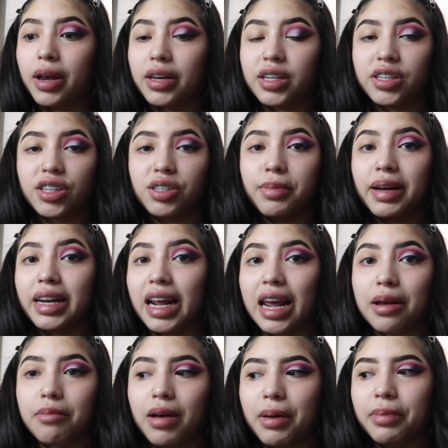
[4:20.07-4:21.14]
It's just my
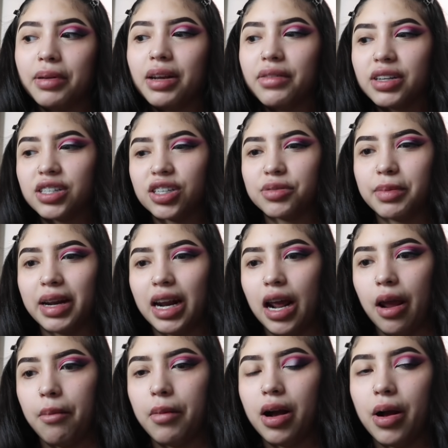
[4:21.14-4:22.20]
name. I believe it's just my
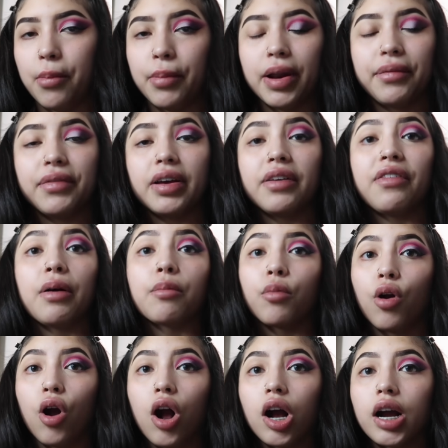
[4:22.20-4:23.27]
name. But if I'm
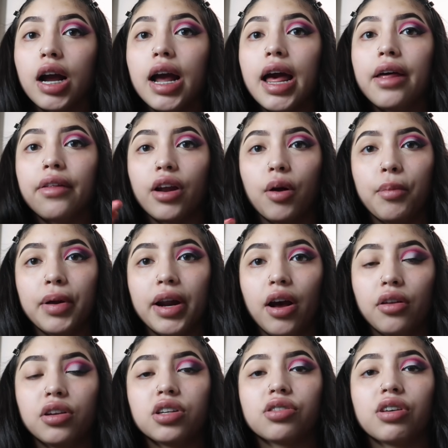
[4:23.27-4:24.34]
wrong, then I'll put it
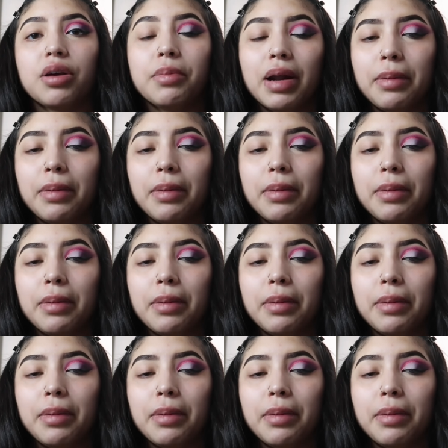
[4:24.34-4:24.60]
on the screen.